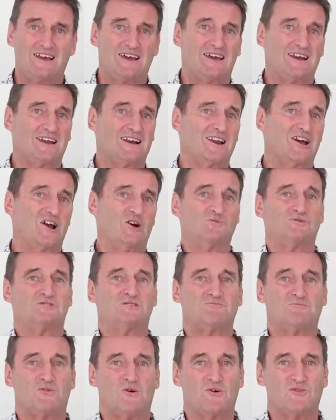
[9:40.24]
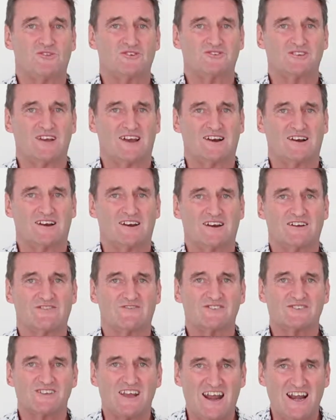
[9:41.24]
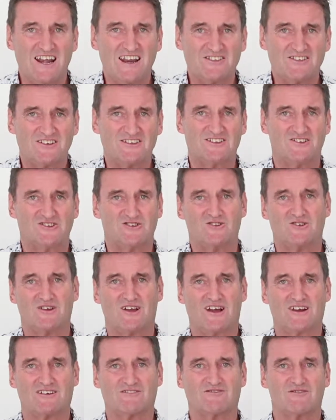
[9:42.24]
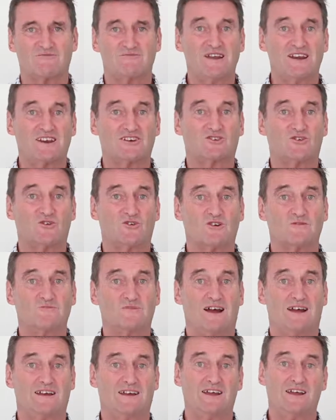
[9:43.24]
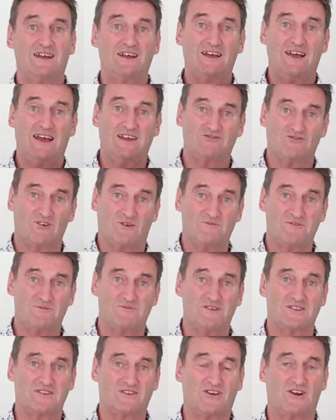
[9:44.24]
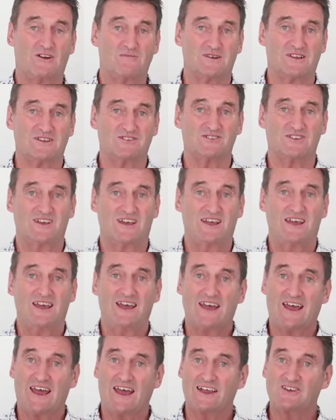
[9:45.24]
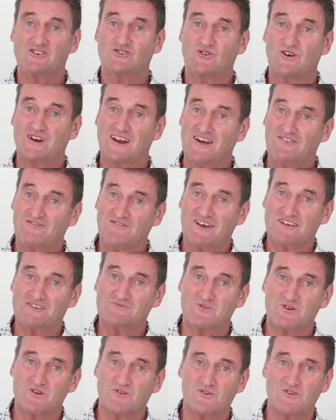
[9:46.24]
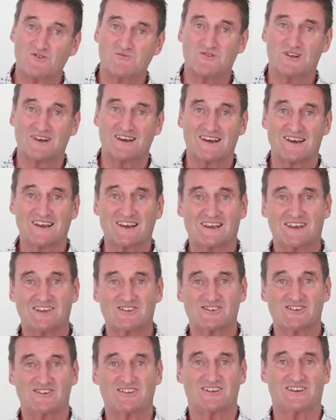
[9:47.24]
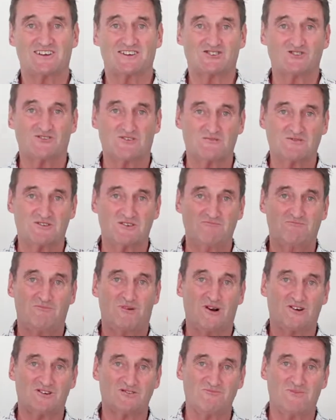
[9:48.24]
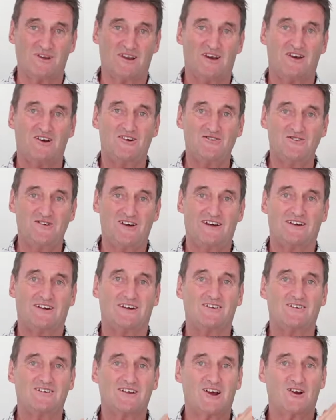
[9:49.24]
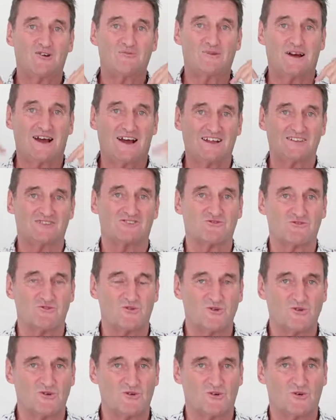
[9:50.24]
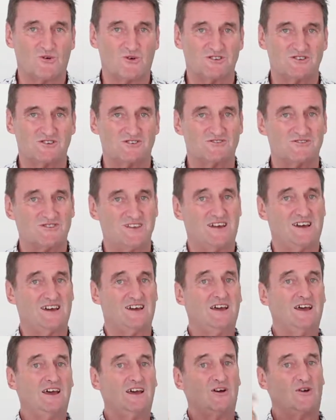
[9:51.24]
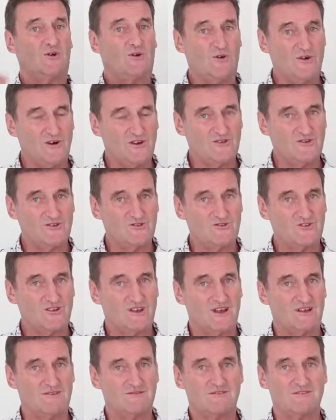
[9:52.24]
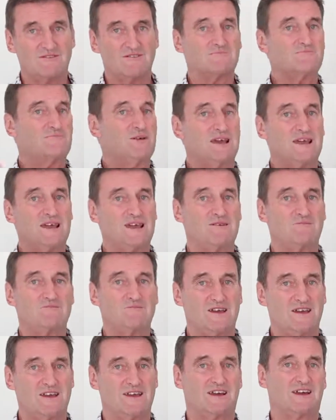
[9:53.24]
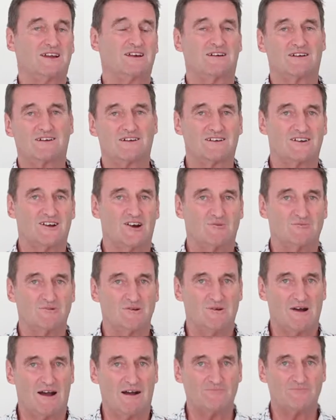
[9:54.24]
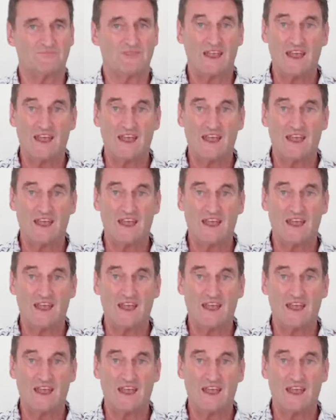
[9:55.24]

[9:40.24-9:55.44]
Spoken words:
It'll help support the channel. And if there's anything that you'd like for me to talk about, drop them in the comments. And join our Facebook group. The link is in the description box below and I'll help answer all your questions there, or you can PM me and I can help you out.